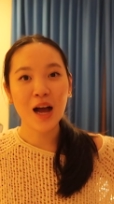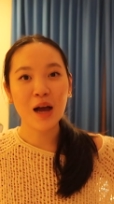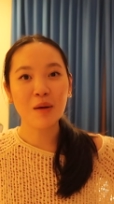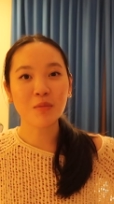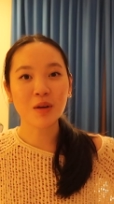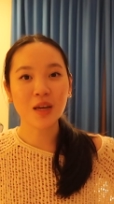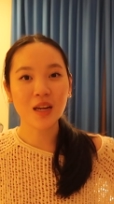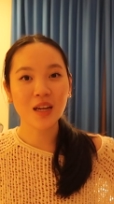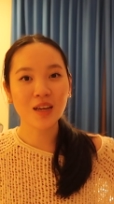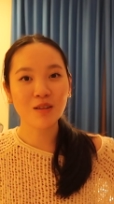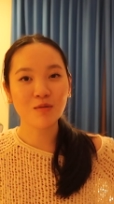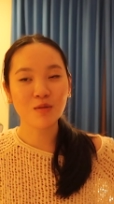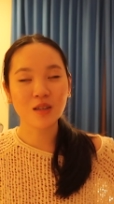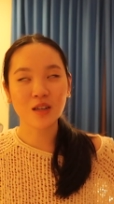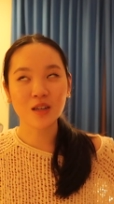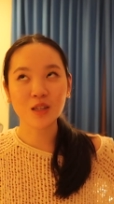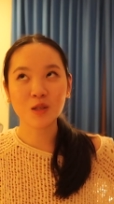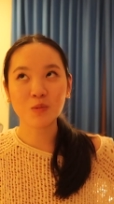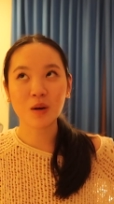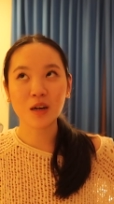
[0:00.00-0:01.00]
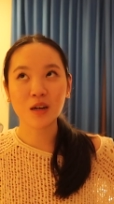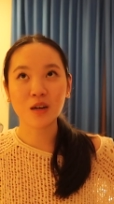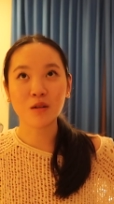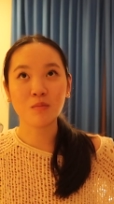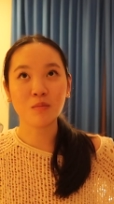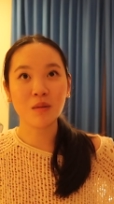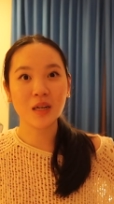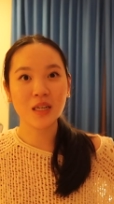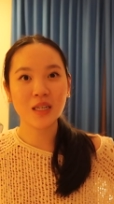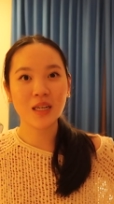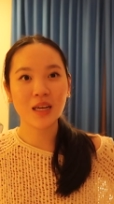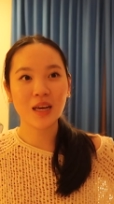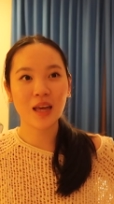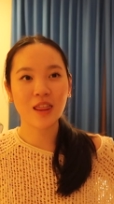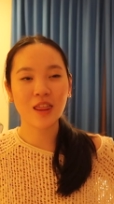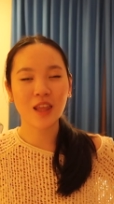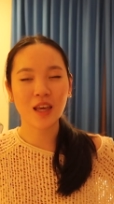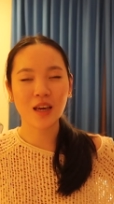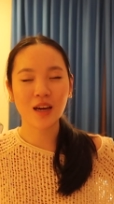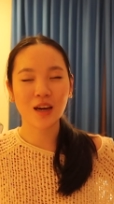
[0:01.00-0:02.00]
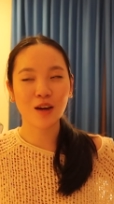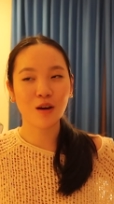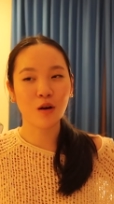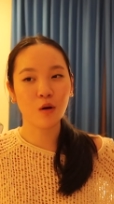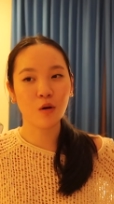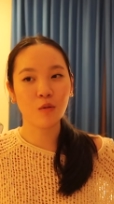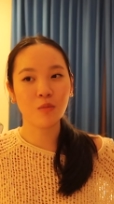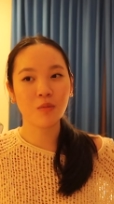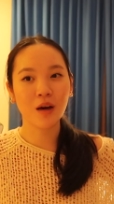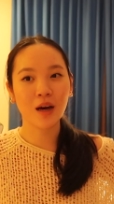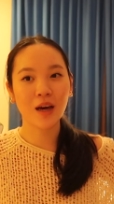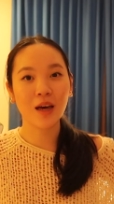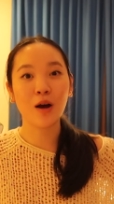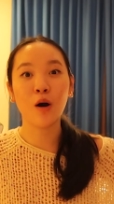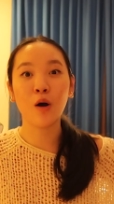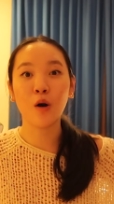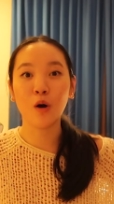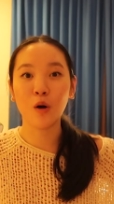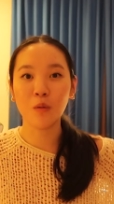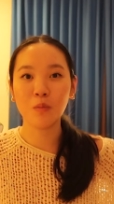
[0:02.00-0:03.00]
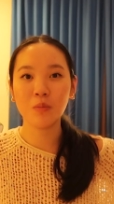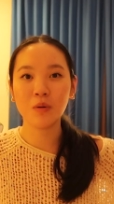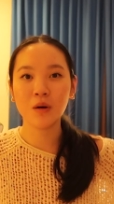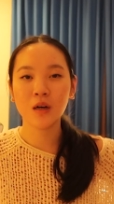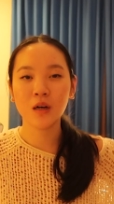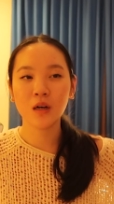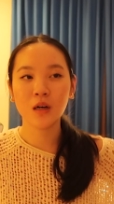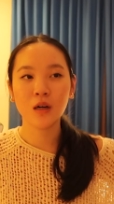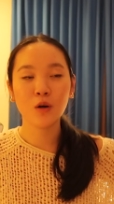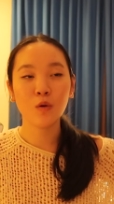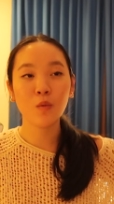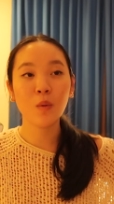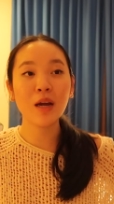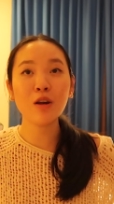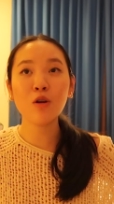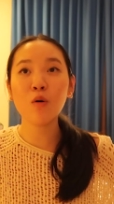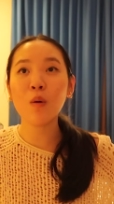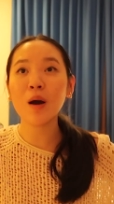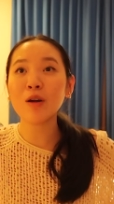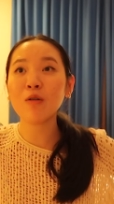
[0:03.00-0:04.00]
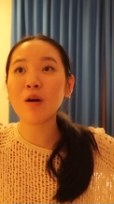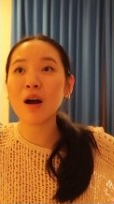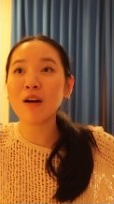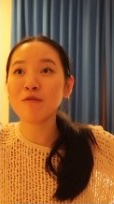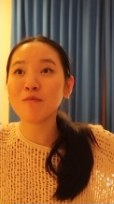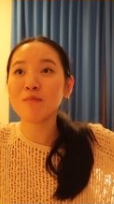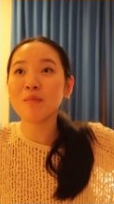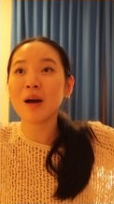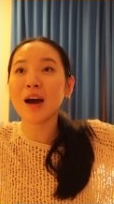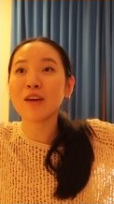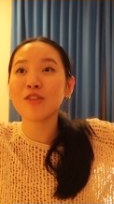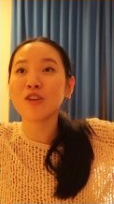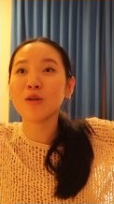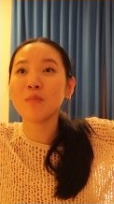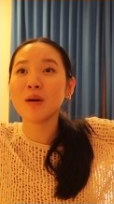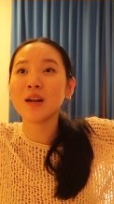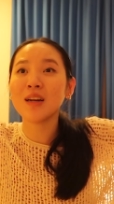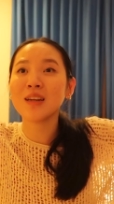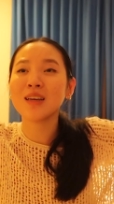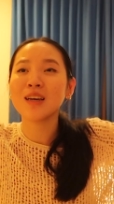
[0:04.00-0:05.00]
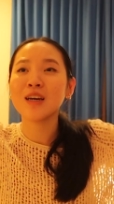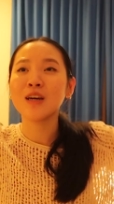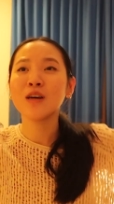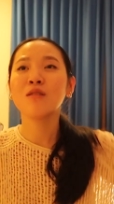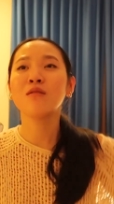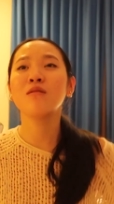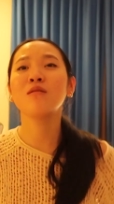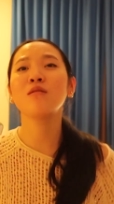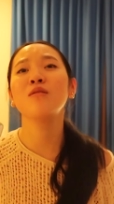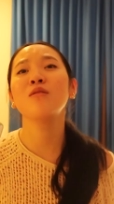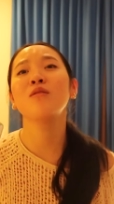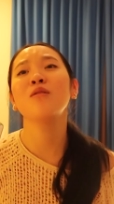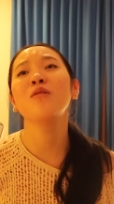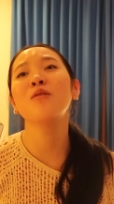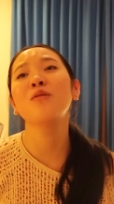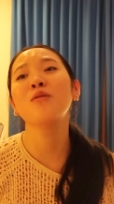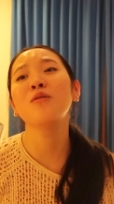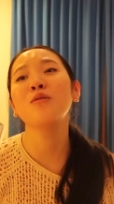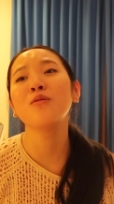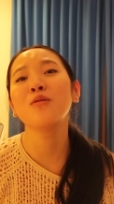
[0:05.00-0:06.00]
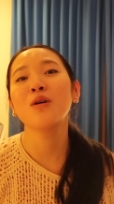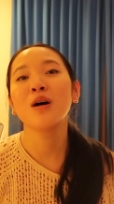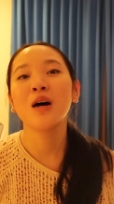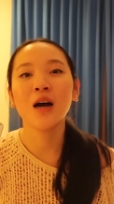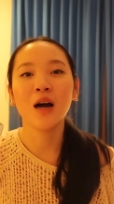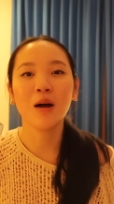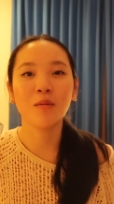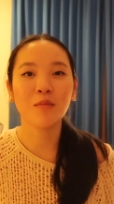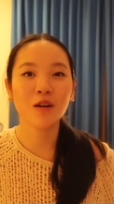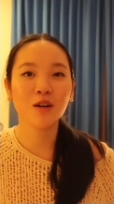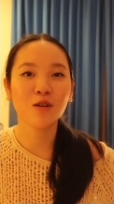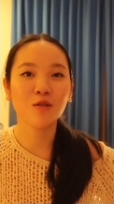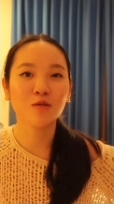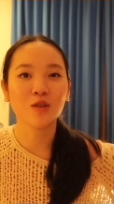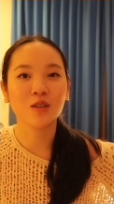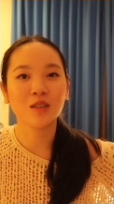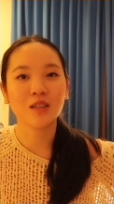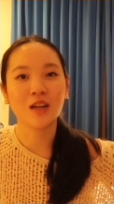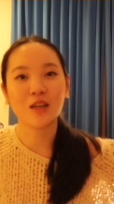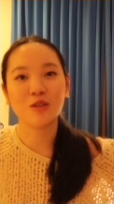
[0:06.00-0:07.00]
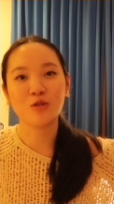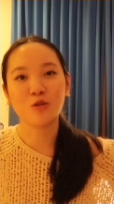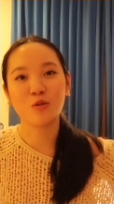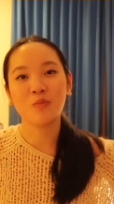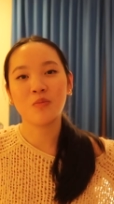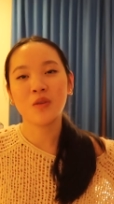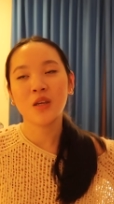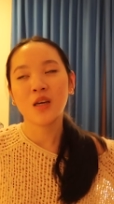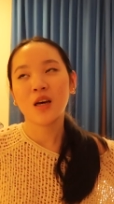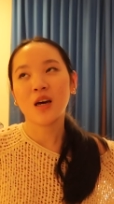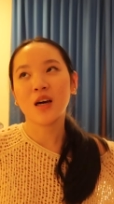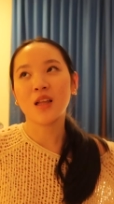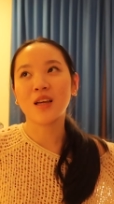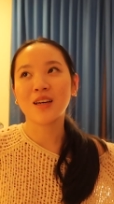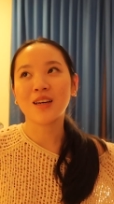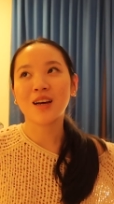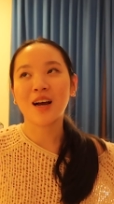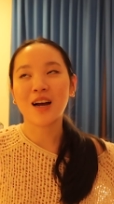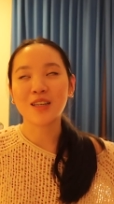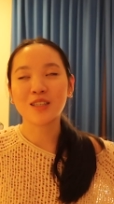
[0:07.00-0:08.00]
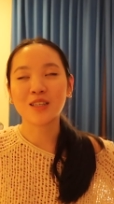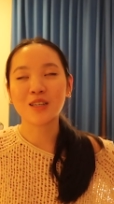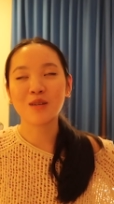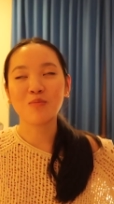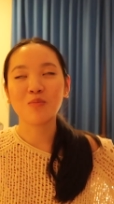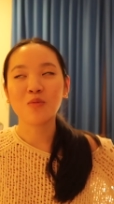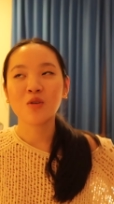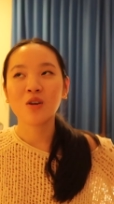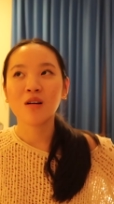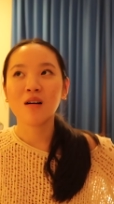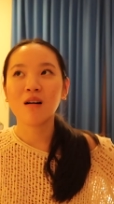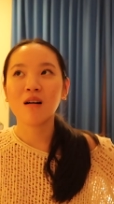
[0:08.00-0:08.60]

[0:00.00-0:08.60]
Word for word: I'm getting results back on Monday, I think, I hope. I hope. Wait, no, I don't have math on Monday. No, I'm gonna go to his classroom and like ask him.